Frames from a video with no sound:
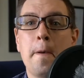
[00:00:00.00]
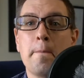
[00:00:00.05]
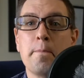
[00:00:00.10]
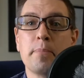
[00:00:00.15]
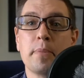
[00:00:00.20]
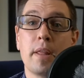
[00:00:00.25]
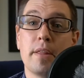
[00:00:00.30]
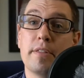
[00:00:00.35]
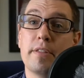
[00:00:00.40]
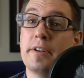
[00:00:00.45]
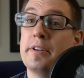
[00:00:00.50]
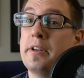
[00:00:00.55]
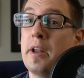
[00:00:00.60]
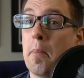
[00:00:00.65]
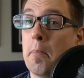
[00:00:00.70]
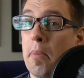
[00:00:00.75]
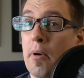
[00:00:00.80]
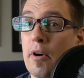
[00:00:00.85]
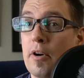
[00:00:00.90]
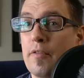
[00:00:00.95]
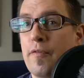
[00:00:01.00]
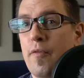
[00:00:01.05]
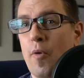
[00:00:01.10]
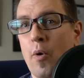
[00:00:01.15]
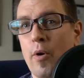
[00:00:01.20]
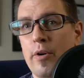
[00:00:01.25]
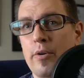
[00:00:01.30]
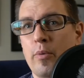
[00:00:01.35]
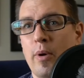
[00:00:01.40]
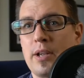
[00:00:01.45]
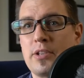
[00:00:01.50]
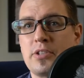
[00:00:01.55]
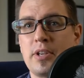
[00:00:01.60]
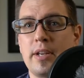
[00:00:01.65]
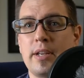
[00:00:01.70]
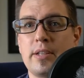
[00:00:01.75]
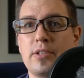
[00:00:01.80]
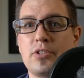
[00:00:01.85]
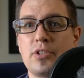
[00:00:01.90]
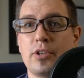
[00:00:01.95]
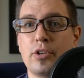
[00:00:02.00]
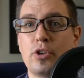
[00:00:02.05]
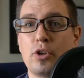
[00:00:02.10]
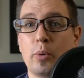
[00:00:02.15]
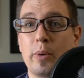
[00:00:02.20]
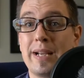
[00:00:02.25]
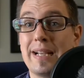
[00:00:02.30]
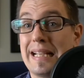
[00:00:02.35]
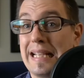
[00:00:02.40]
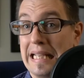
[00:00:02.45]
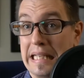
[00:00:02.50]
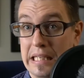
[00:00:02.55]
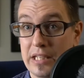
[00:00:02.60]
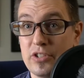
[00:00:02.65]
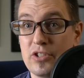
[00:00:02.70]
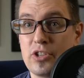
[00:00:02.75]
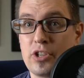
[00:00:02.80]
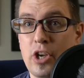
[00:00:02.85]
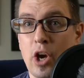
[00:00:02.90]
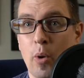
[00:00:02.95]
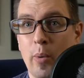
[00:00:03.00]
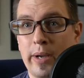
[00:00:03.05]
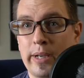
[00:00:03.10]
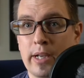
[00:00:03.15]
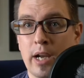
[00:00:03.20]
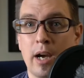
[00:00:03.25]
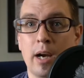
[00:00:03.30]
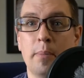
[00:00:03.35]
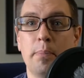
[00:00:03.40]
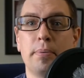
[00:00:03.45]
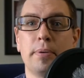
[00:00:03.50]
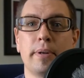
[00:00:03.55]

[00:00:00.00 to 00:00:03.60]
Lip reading: The number of foreign residents in Korea is going up,